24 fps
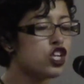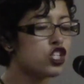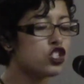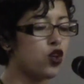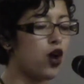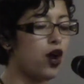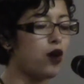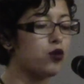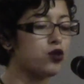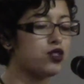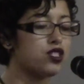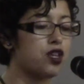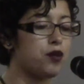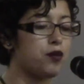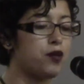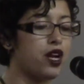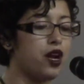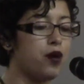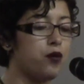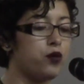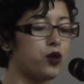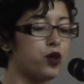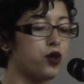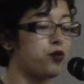so I will sum it
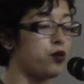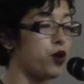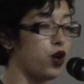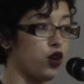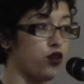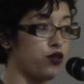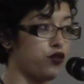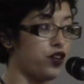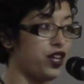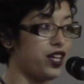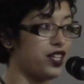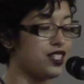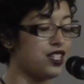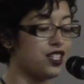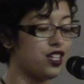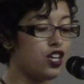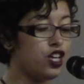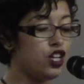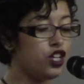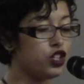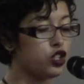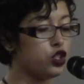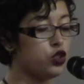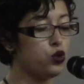up with perfect.
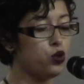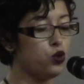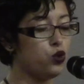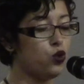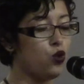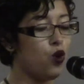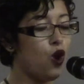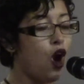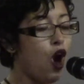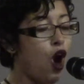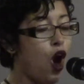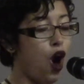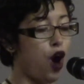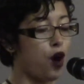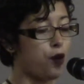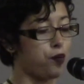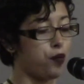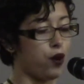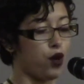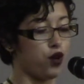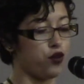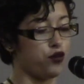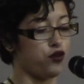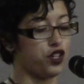You are
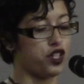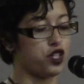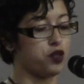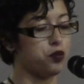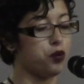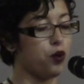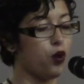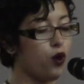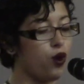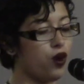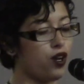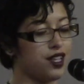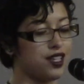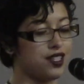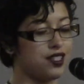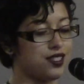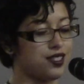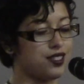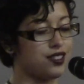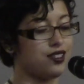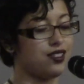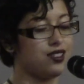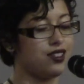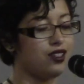perfect.
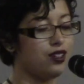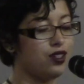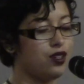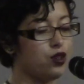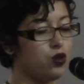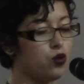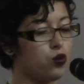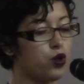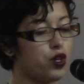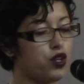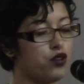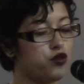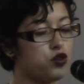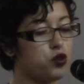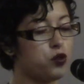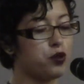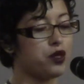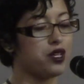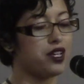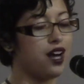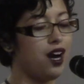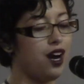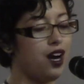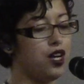Boys, what have you
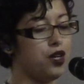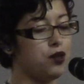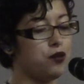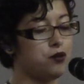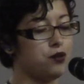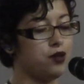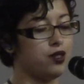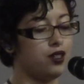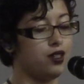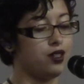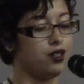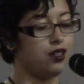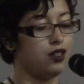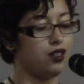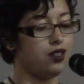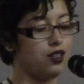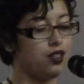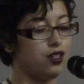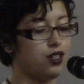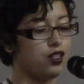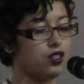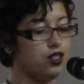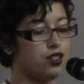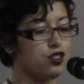become?
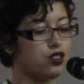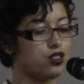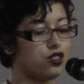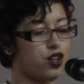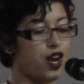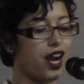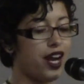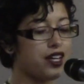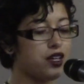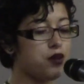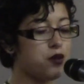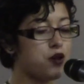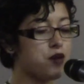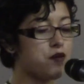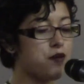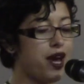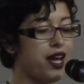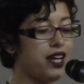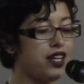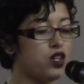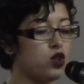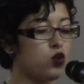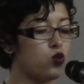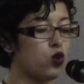Trying to be
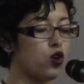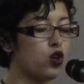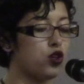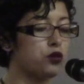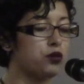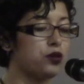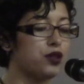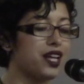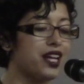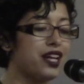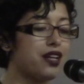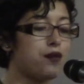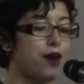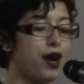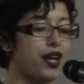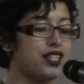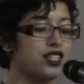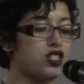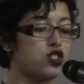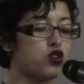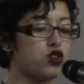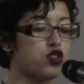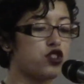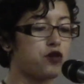men in a world plagued by
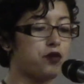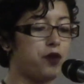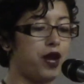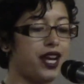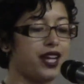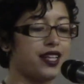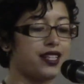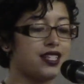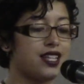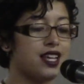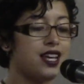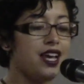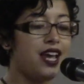disrespect,